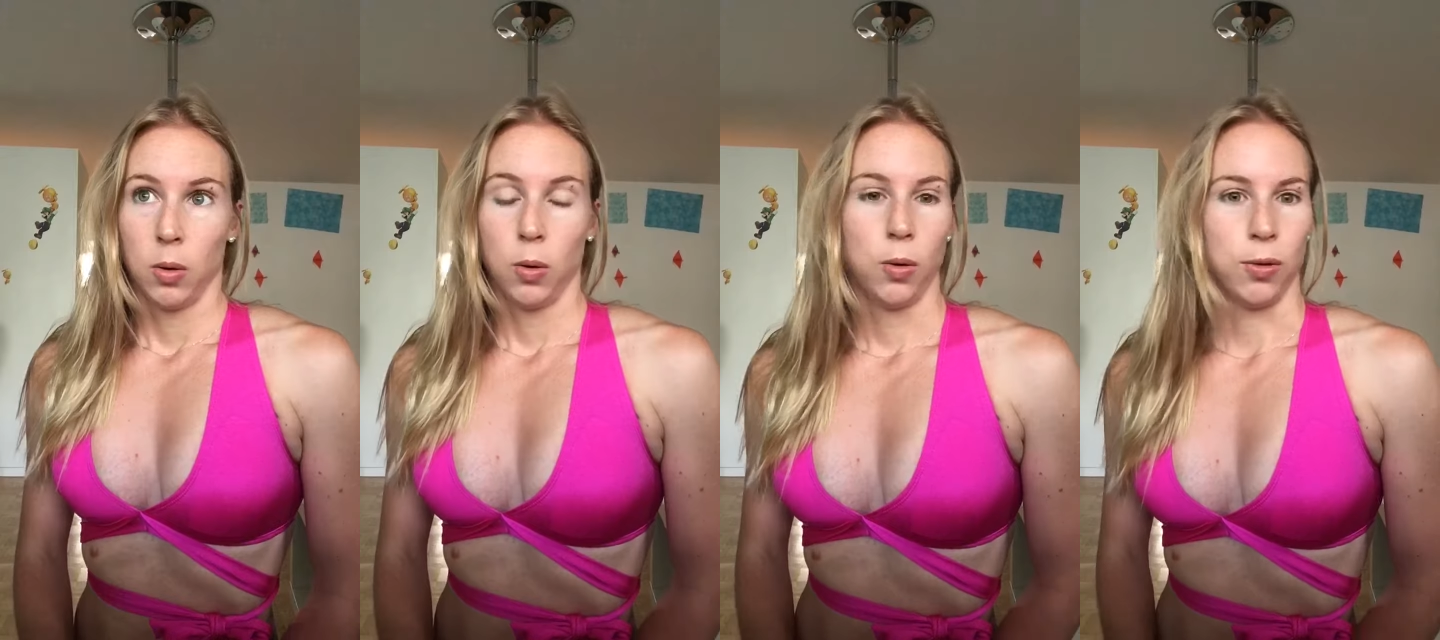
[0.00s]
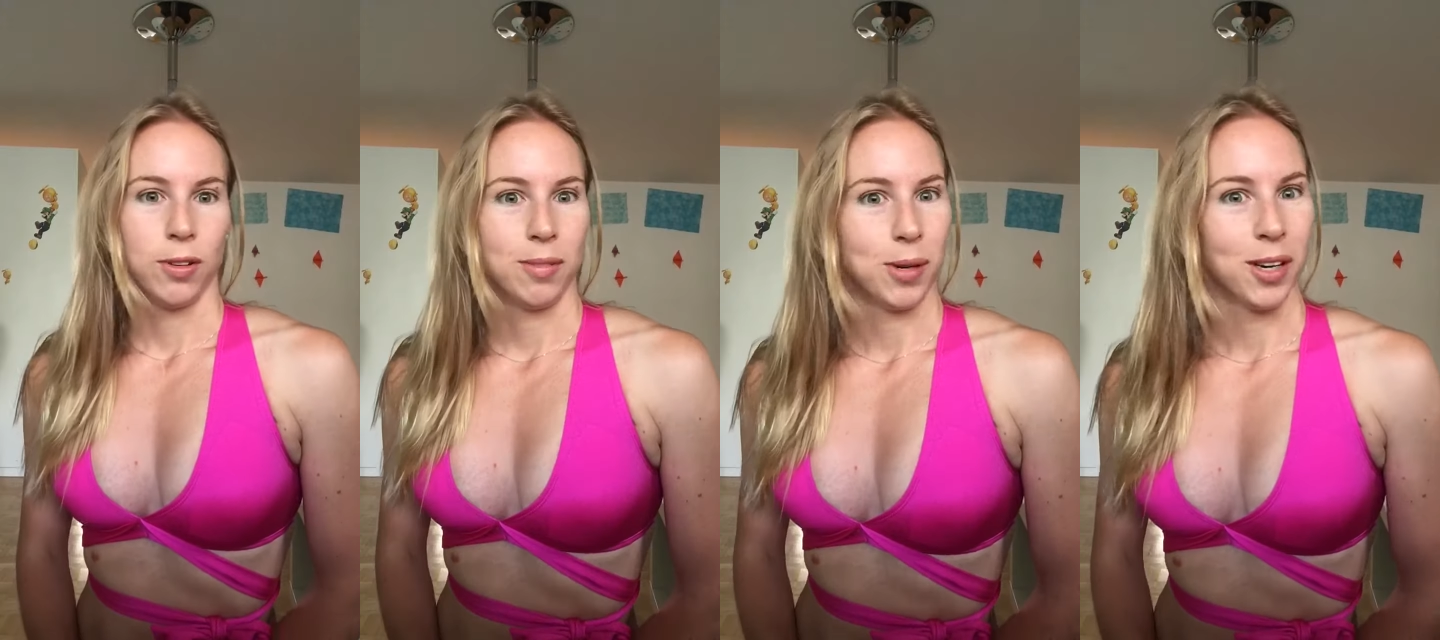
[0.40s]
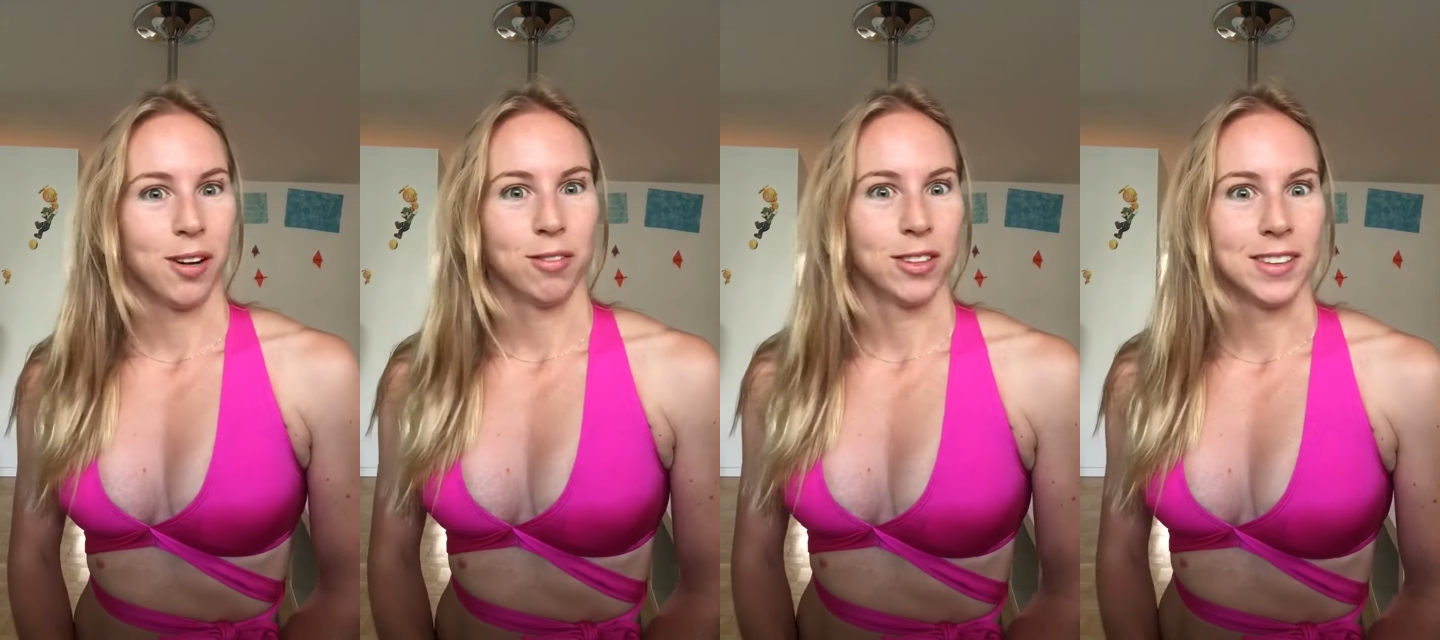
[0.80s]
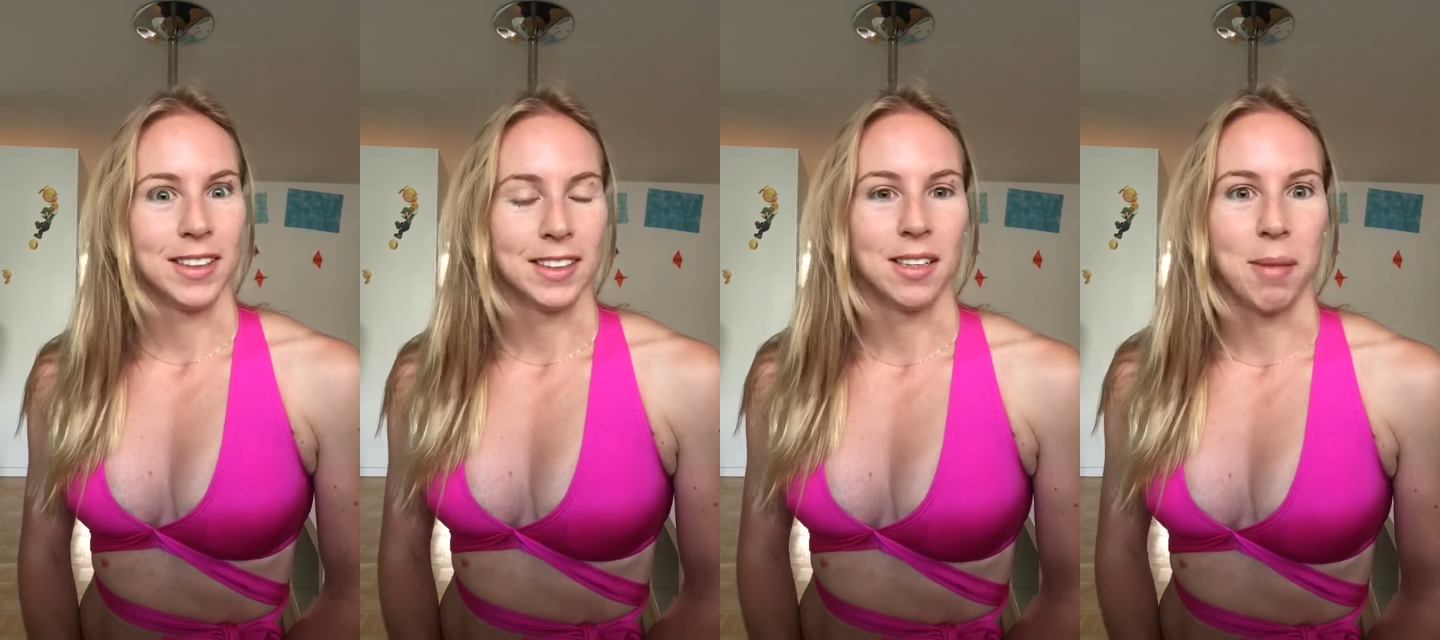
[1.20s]
whew, body confidence
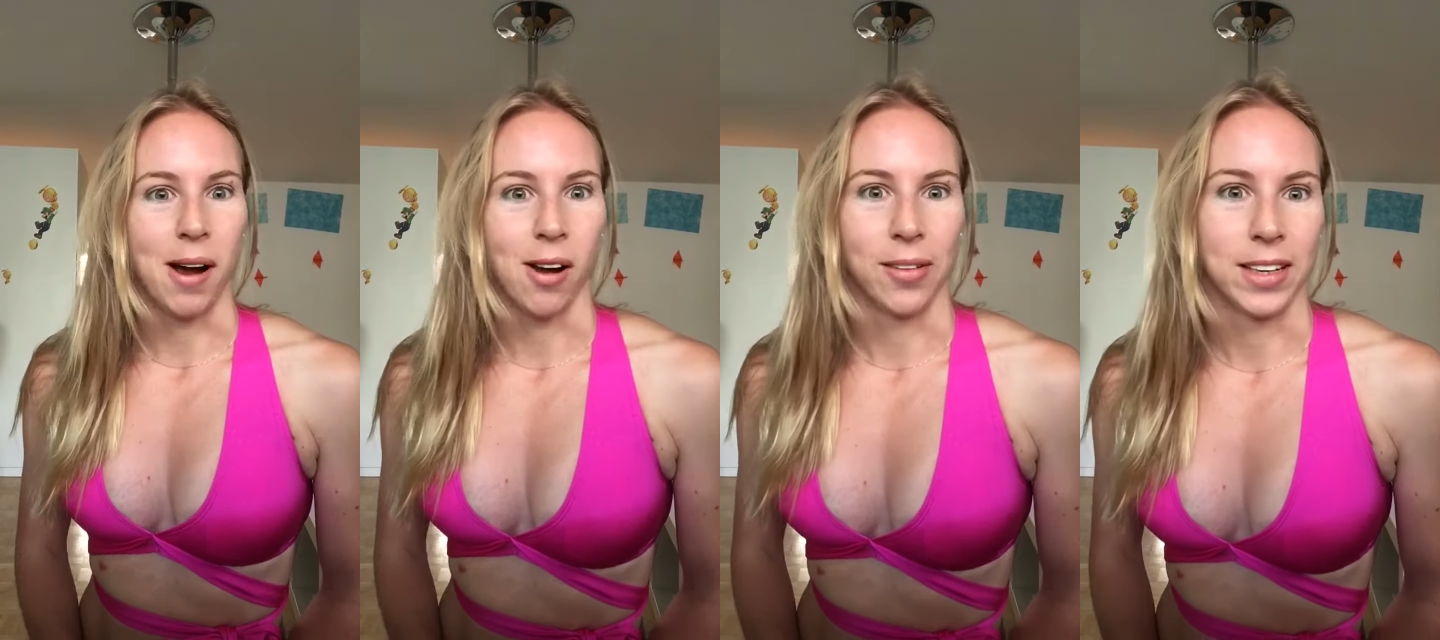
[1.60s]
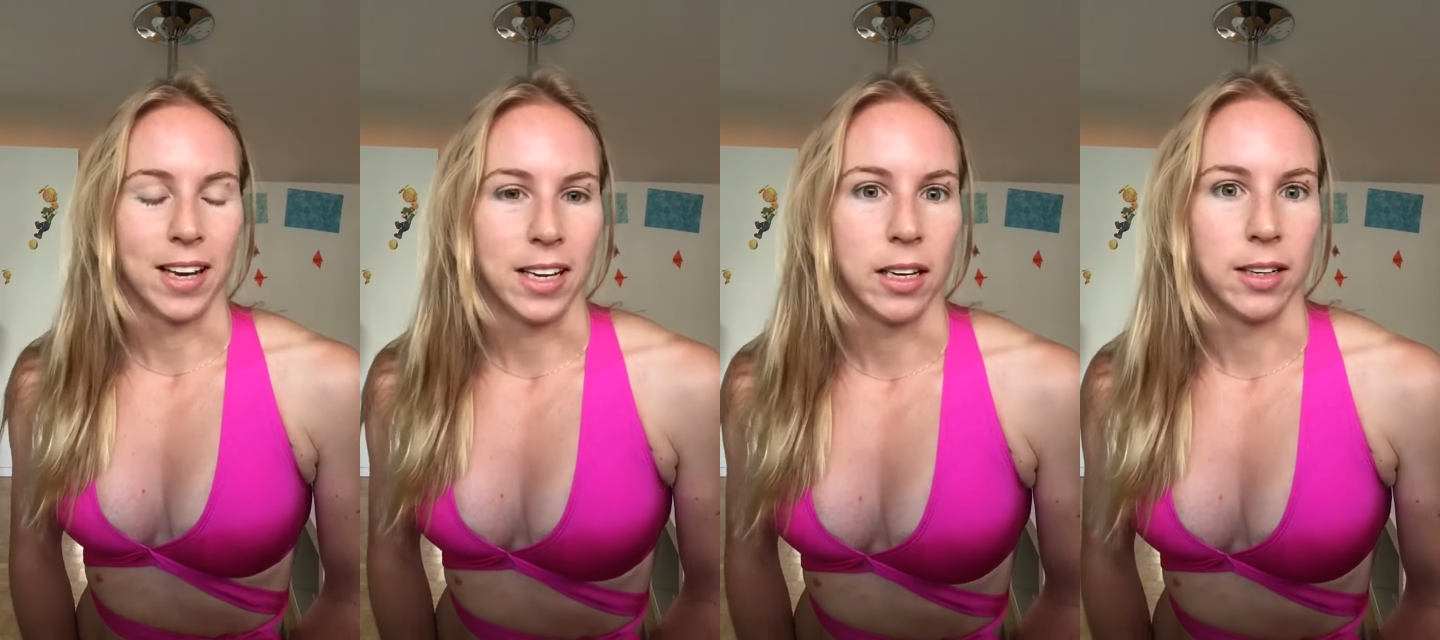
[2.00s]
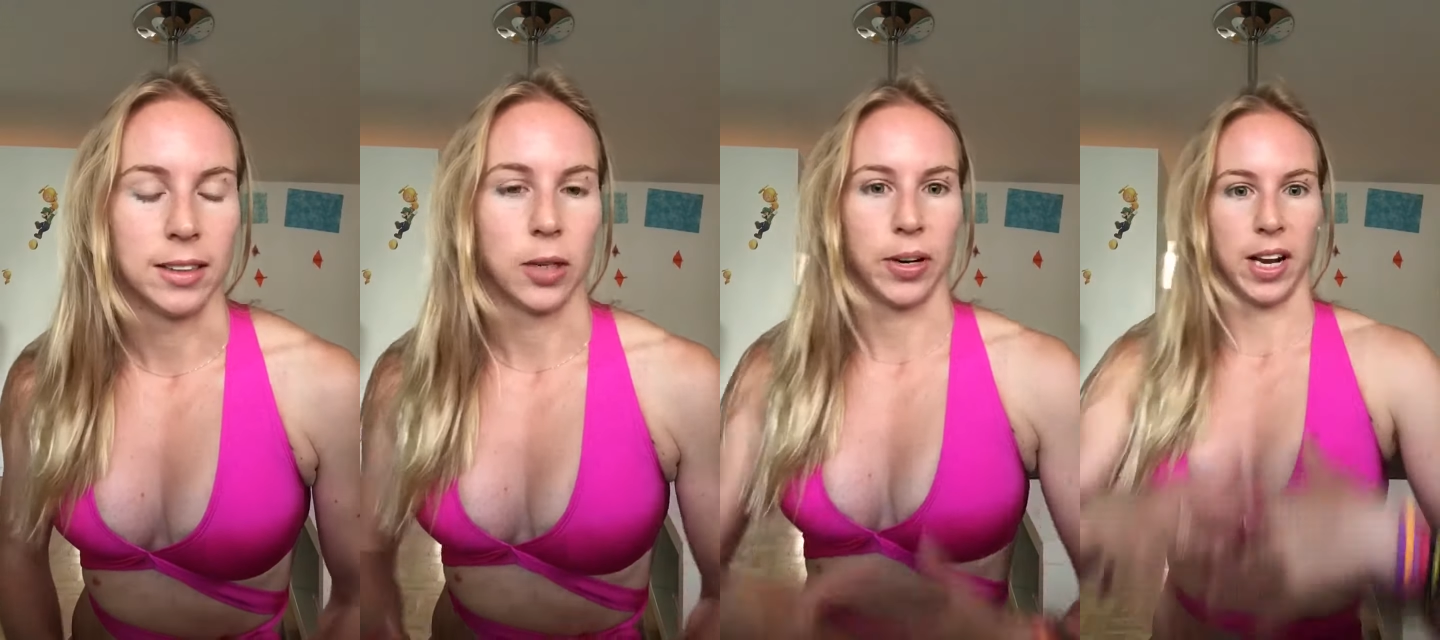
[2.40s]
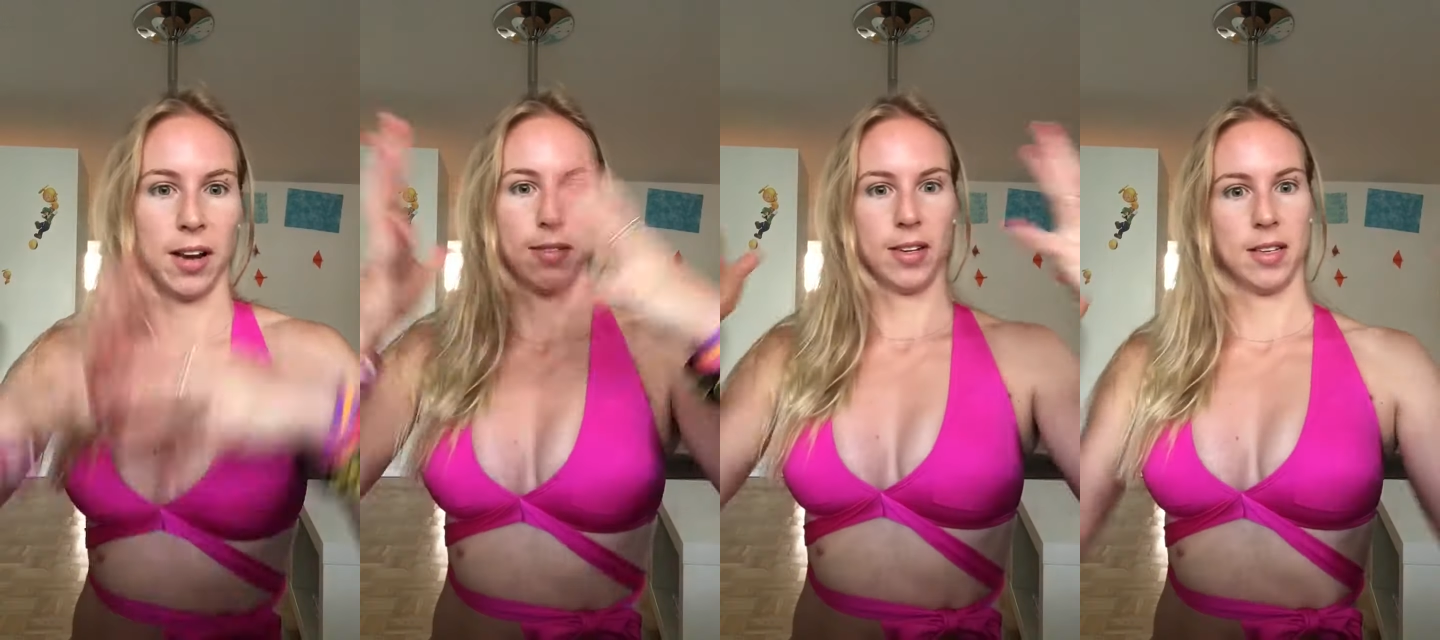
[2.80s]
isn't about going naked and showing
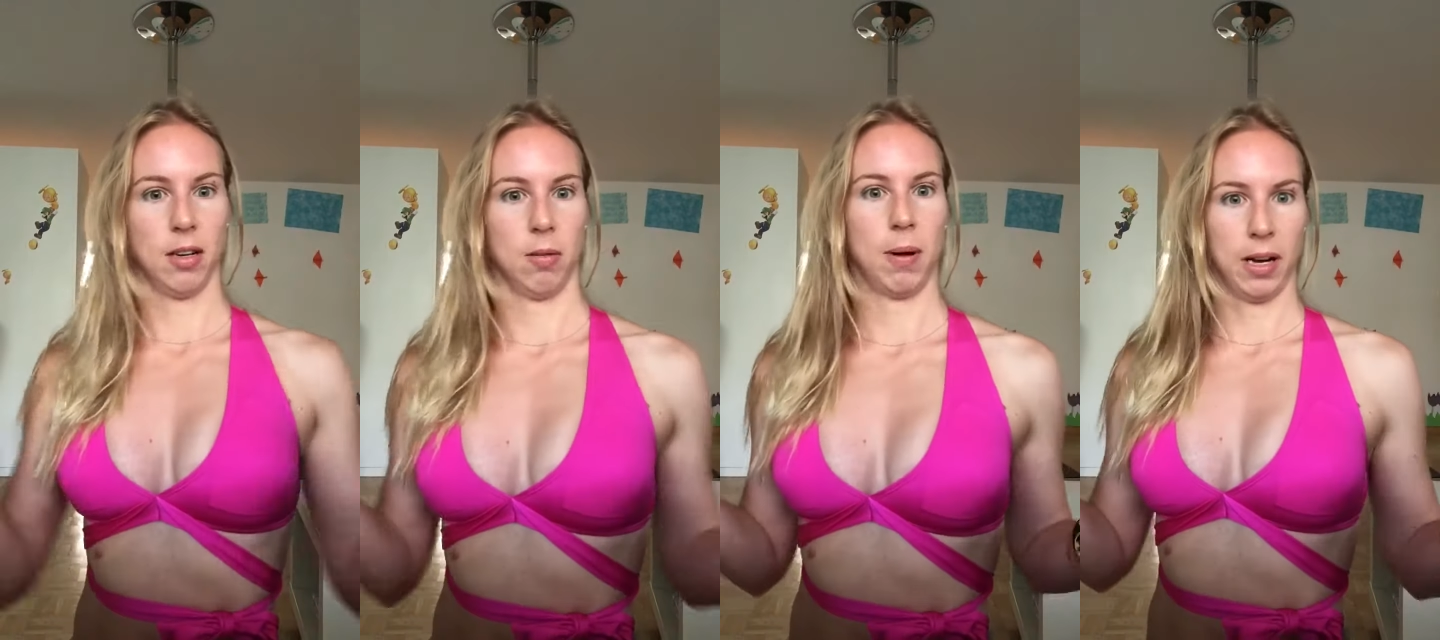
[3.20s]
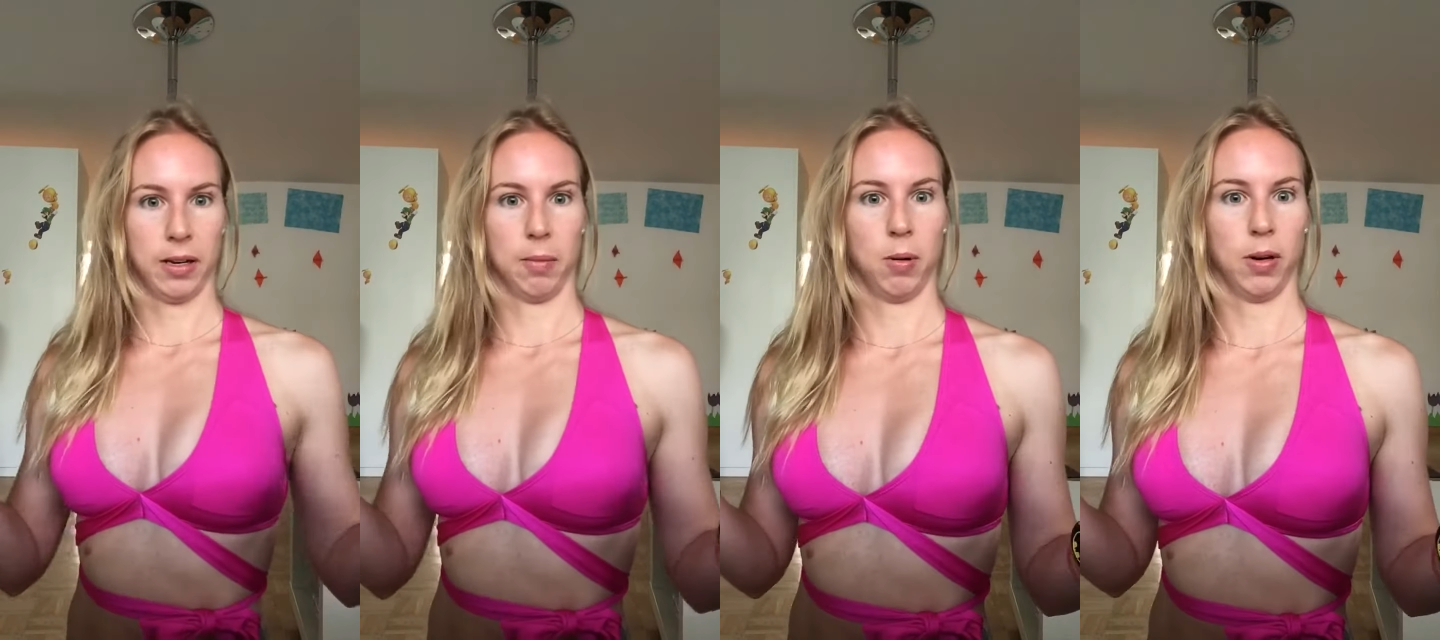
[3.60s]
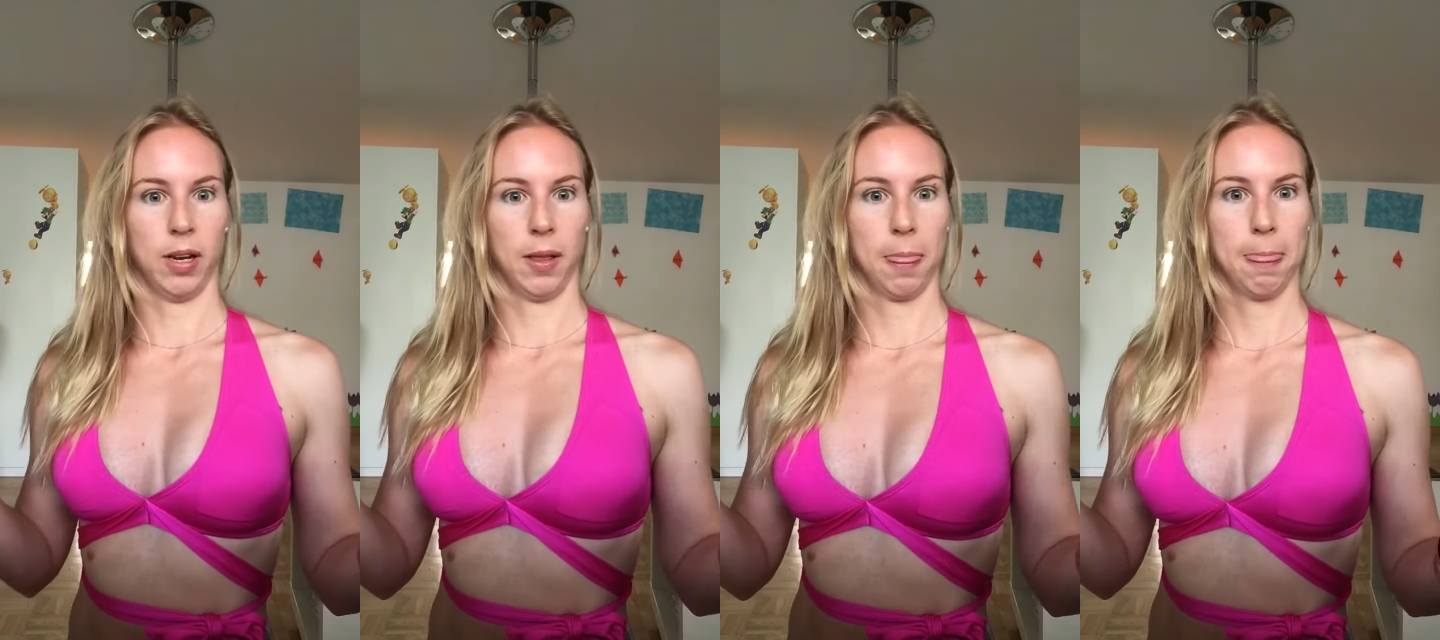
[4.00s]
every single part of your body.